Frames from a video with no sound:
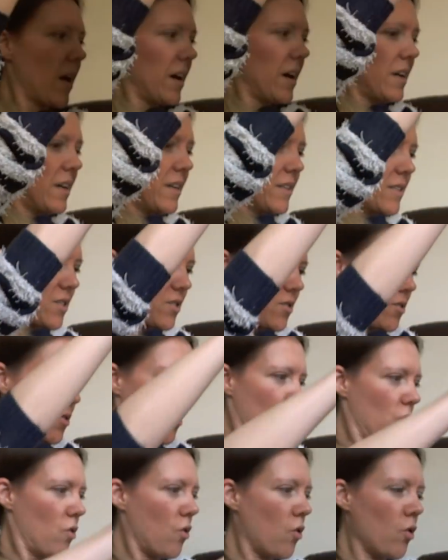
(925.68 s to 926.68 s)
that is
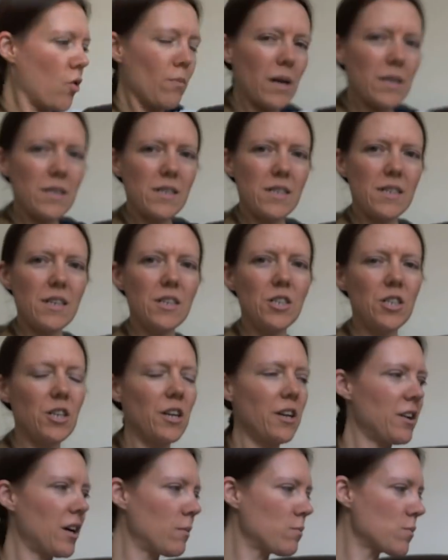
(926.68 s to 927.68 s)
all my
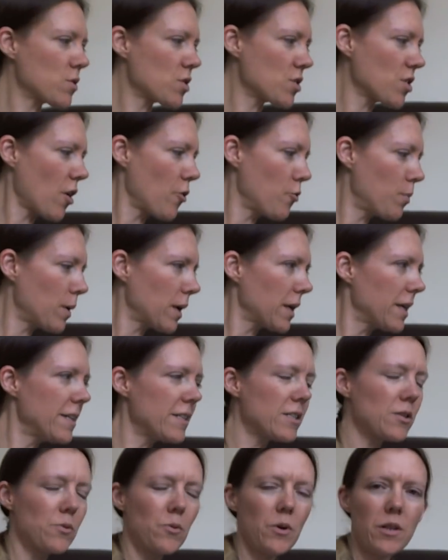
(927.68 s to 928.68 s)
stitching. I'm so
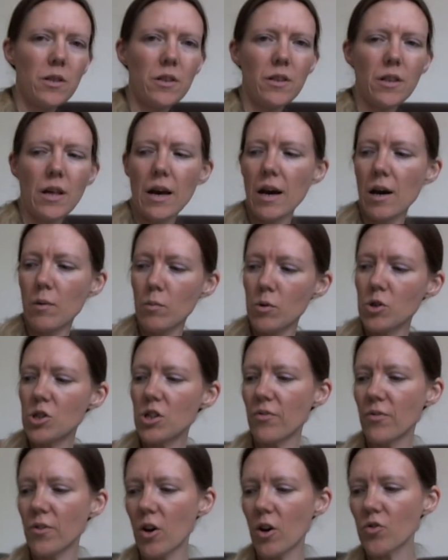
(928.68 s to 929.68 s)
pleased with how much
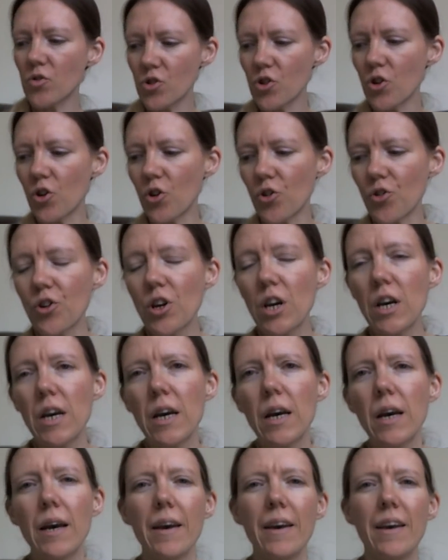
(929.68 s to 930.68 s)
I've got done.
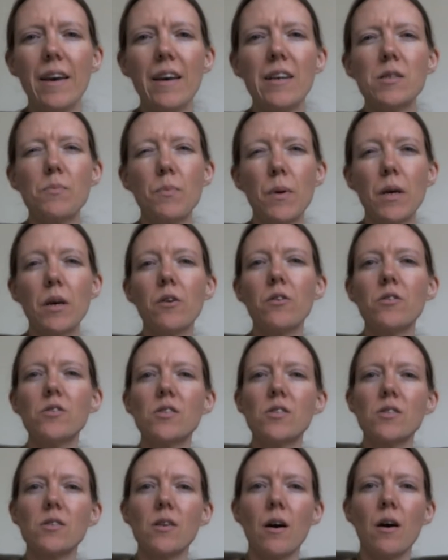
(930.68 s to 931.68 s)
It
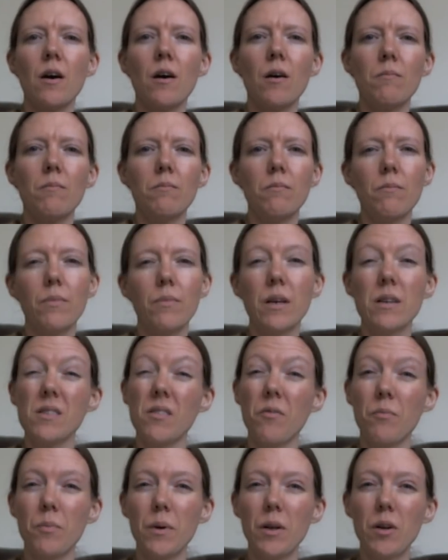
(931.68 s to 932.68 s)
is because
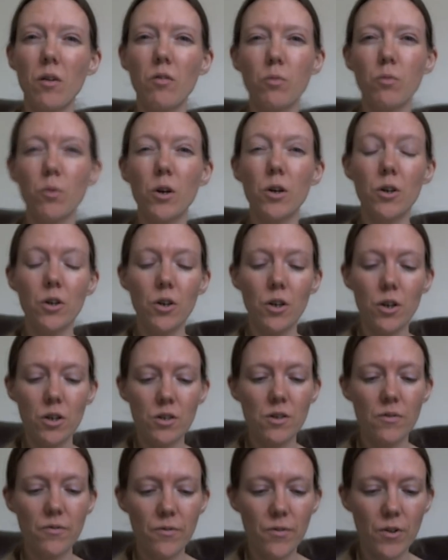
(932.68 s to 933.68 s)
I've been off work
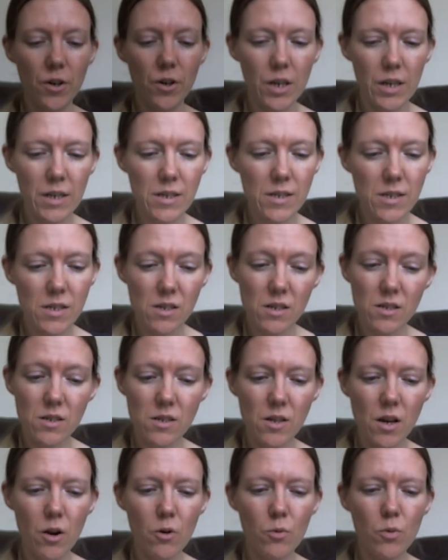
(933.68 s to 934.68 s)
for Easter,
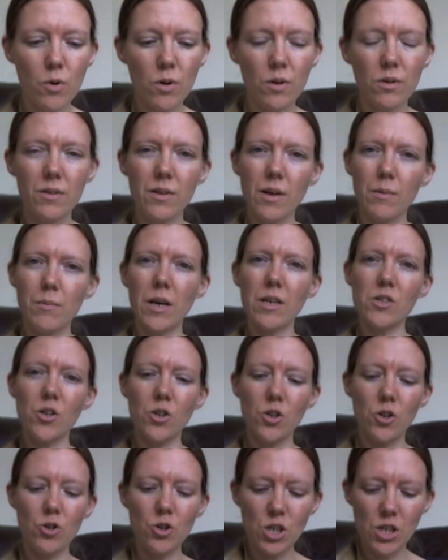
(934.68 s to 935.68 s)
so that makes a
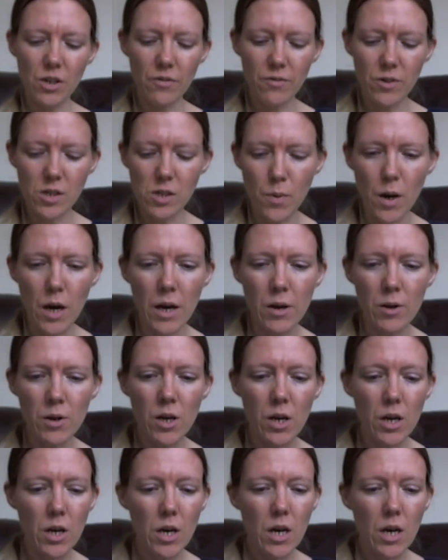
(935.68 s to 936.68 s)
huge difference. But I
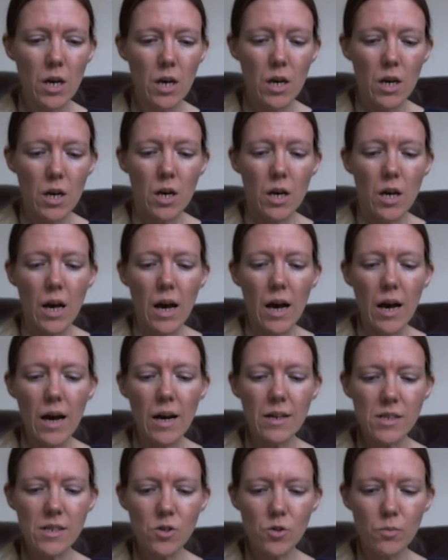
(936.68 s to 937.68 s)

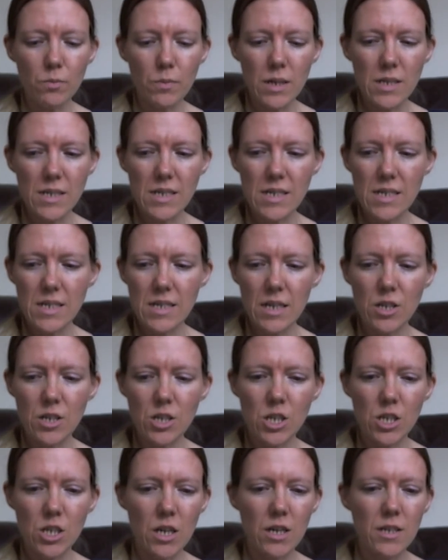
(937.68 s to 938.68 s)
added up my
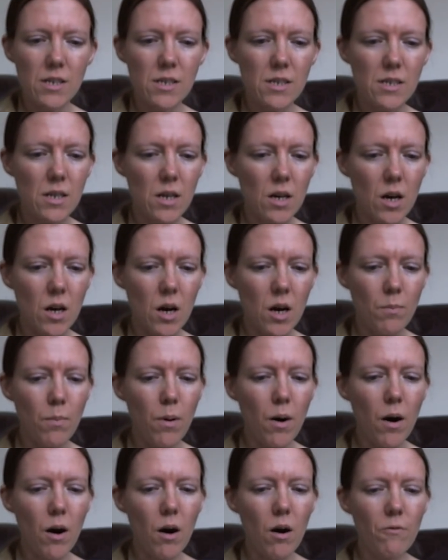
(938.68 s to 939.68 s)
stitches,
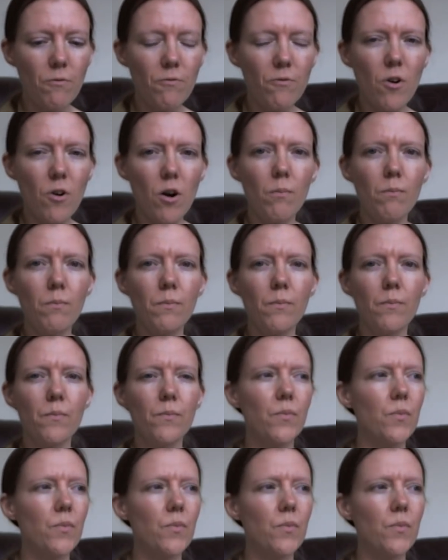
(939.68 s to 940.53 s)
apart from,